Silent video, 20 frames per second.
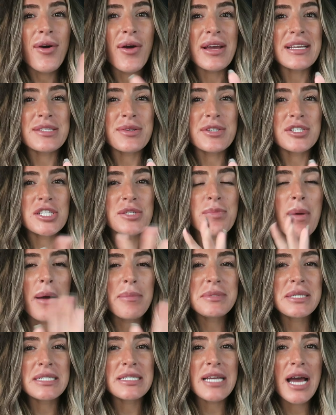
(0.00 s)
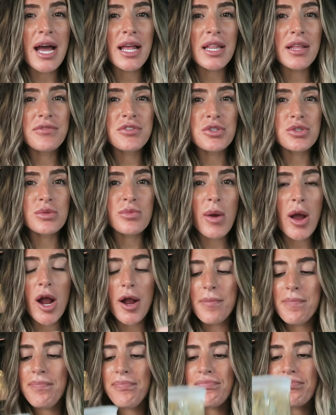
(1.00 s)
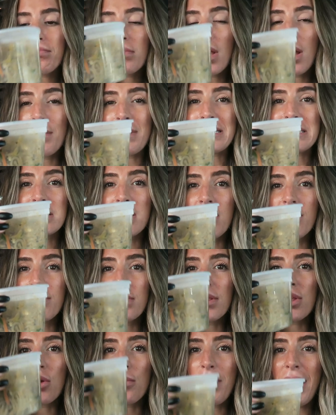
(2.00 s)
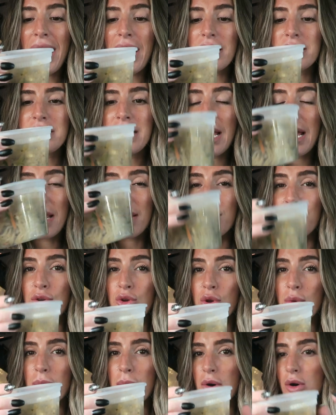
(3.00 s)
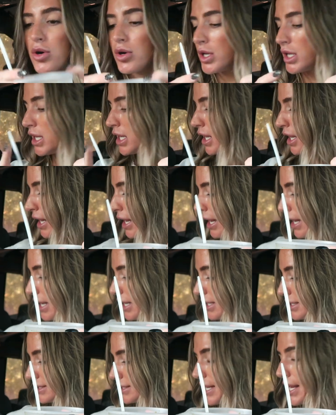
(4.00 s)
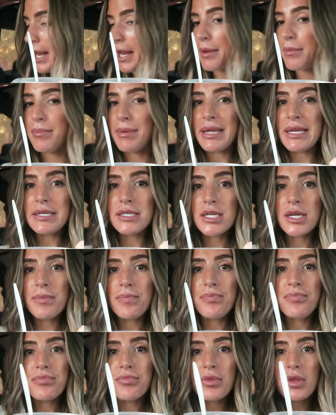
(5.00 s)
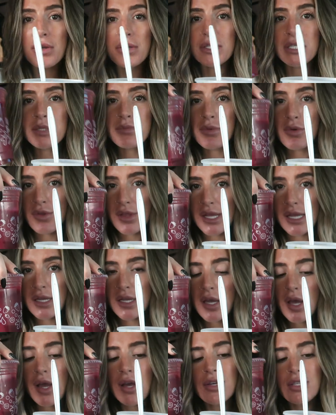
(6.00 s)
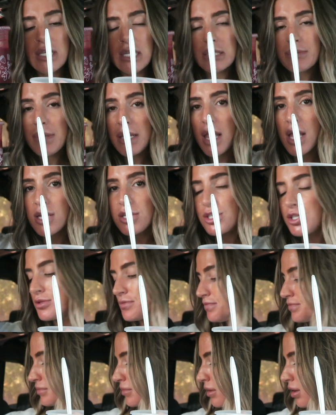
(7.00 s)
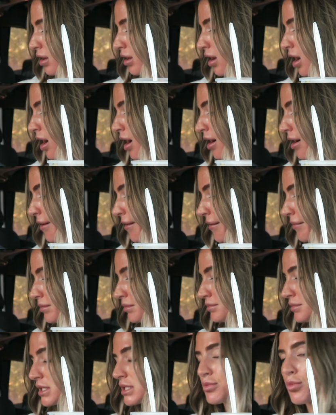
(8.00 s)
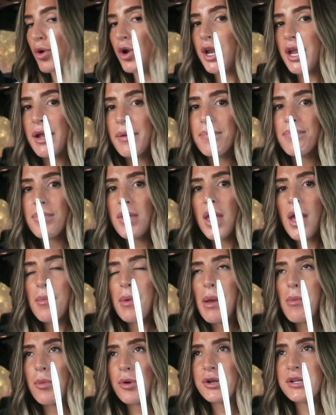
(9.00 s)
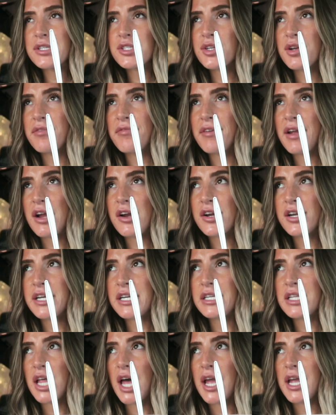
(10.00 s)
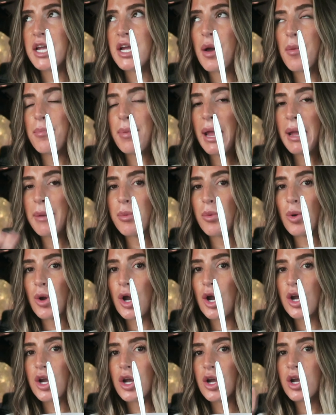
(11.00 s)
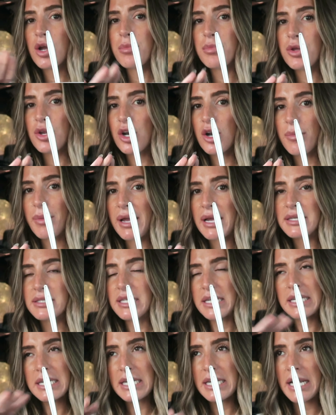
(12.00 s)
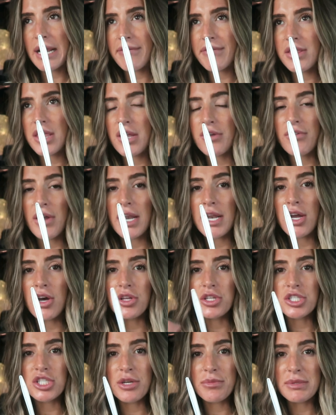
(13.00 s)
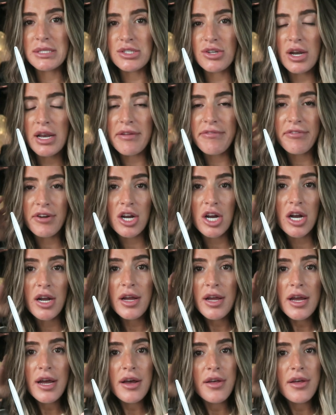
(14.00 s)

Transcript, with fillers: Okay, so I just popped into I Love Juice Bar, got myself a little pad thai noodle bowl and a beet smoothie. So that's my lunch. Um, this morning, my mornings are very like paperwork, computer based, like getting everything ready, all the shipments ready for